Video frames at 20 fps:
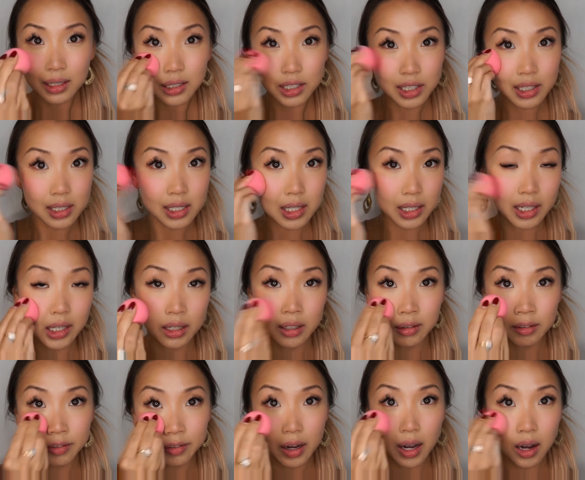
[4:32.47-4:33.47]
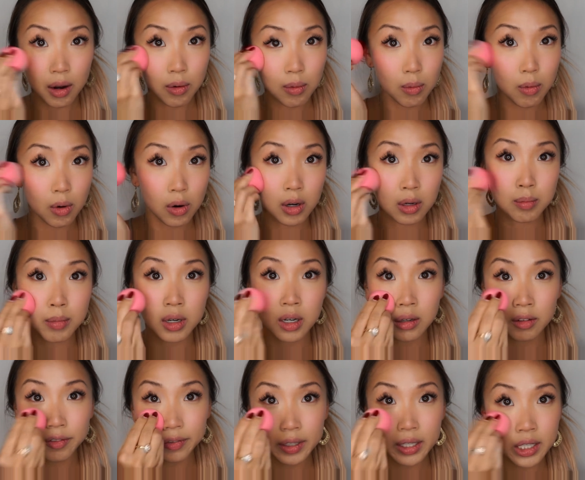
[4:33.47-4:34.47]
just to give a
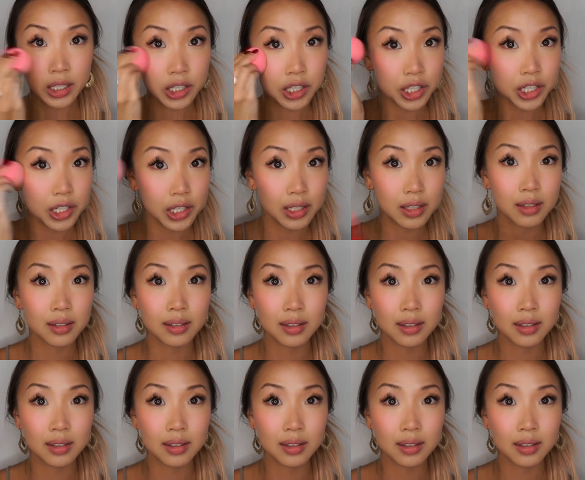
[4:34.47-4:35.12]
warmer finish.